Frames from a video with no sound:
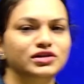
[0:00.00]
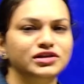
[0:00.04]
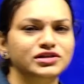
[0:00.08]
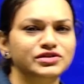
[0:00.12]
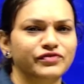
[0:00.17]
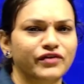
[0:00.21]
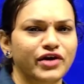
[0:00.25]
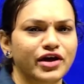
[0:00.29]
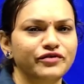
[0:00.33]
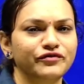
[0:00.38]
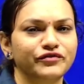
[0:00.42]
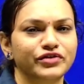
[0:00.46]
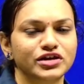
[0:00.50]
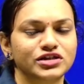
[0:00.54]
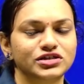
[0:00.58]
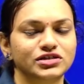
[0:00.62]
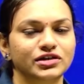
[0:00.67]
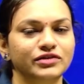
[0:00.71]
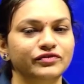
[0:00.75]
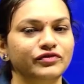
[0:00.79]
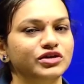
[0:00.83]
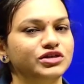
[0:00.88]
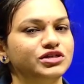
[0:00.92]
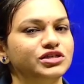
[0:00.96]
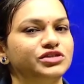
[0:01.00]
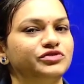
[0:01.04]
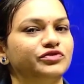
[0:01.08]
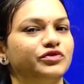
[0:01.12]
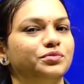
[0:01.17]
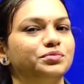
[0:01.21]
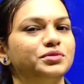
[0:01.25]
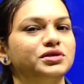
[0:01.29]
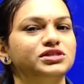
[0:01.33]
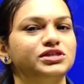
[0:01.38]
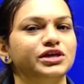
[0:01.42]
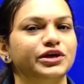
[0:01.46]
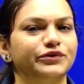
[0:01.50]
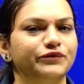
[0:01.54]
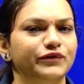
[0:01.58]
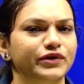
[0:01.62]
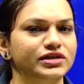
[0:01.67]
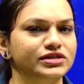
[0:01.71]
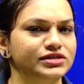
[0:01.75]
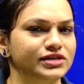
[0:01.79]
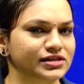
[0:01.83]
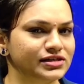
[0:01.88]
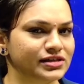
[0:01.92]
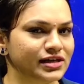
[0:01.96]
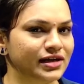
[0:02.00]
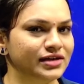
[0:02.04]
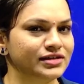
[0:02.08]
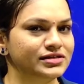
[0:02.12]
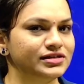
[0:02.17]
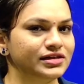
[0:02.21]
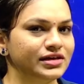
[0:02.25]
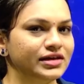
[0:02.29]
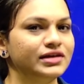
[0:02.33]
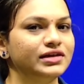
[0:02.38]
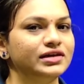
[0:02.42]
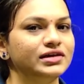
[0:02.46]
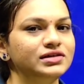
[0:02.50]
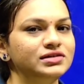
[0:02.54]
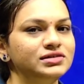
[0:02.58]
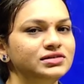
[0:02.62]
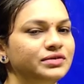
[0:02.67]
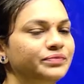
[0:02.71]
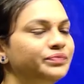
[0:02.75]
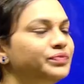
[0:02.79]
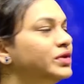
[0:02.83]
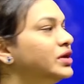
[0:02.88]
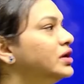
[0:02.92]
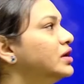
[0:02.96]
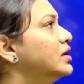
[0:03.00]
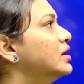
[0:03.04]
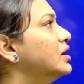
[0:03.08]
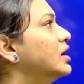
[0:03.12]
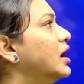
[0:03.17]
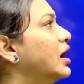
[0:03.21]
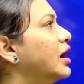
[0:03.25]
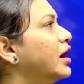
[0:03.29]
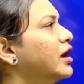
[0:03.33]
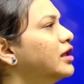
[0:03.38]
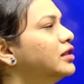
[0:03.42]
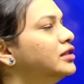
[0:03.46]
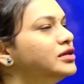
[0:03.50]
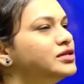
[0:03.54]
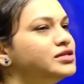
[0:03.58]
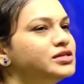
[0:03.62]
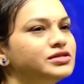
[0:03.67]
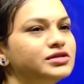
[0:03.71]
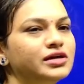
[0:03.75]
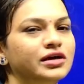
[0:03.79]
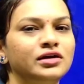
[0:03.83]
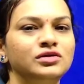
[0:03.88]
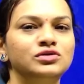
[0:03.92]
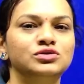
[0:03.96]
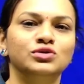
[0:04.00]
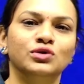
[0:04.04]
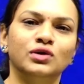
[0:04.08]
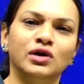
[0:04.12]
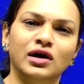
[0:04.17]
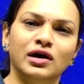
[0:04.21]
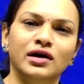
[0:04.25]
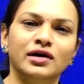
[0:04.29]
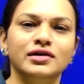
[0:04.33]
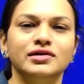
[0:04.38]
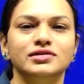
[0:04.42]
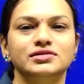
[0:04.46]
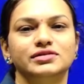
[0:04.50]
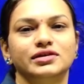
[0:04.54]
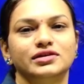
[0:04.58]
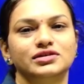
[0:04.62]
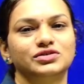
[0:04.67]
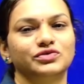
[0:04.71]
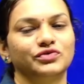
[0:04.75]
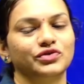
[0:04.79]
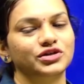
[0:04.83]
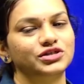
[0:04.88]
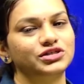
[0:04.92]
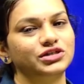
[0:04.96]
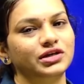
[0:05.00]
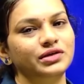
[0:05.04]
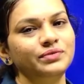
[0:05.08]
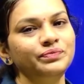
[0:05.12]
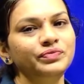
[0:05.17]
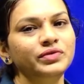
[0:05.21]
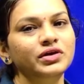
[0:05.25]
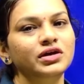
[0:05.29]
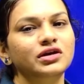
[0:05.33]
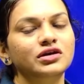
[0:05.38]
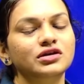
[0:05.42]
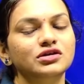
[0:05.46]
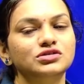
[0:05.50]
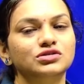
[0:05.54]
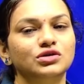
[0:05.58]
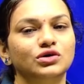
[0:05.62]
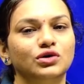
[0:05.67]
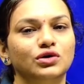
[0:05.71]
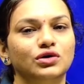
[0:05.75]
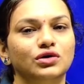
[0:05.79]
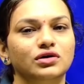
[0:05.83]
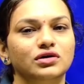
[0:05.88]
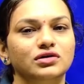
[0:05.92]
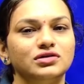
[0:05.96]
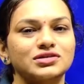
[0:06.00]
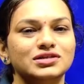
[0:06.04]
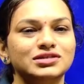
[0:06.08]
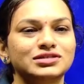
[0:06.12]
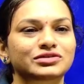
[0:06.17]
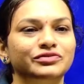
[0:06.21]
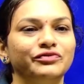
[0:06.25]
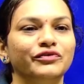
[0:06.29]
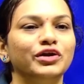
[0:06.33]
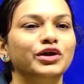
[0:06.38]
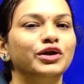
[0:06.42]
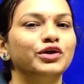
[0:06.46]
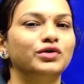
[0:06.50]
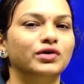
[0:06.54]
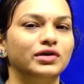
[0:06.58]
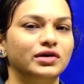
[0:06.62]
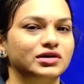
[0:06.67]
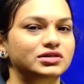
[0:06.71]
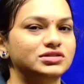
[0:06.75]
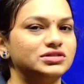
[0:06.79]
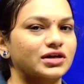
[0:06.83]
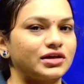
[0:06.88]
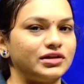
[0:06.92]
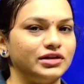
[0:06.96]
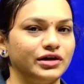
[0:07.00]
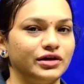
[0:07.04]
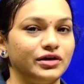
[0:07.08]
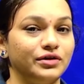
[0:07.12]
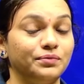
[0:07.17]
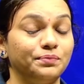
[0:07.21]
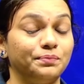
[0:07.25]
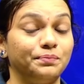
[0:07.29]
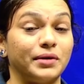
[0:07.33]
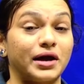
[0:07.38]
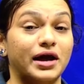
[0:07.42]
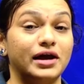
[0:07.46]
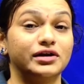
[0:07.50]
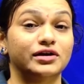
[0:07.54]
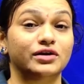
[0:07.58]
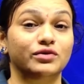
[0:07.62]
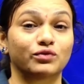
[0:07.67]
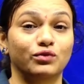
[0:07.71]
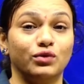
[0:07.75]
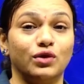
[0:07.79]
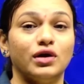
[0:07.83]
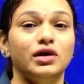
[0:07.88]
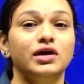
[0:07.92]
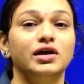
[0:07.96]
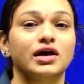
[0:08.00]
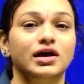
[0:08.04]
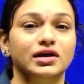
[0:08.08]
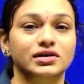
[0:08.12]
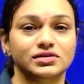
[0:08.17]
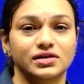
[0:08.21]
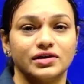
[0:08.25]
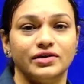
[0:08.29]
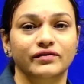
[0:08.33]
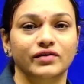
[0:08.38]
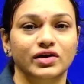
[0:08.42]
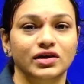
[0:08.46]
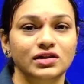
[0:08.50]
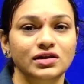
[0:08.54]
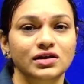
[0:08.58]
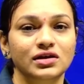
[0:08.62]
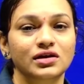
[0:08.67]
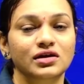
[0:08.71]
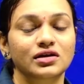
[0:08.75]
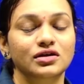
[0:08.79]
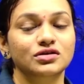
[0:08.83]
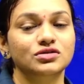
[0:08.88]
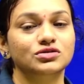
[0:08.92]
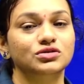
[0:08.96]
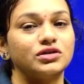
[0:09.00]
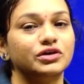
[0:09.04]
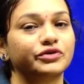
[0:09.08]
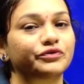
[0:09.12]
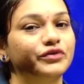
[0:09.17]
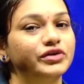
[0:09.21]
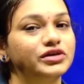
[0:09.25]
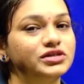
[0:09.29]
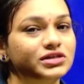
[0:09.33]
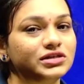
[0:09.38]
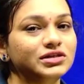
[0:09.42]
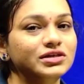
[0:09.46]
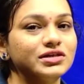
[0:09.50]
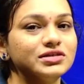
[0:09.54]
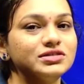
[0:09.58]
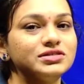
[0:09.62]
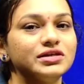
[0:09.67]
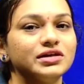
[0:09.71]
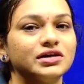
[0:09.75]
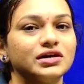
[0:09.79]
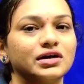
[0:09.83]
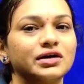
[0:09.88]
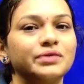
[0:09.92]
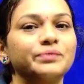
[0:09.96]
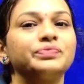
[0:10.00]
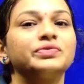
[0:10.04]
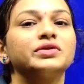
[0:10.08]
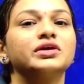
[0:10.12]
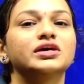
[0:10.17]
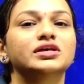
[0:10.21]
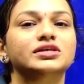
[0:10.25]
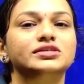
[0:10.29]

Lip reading: solve this one question which is from the sequences and series. Again, this is also a easiest question. So just we need to understand the pattern what he has given. So the question is here,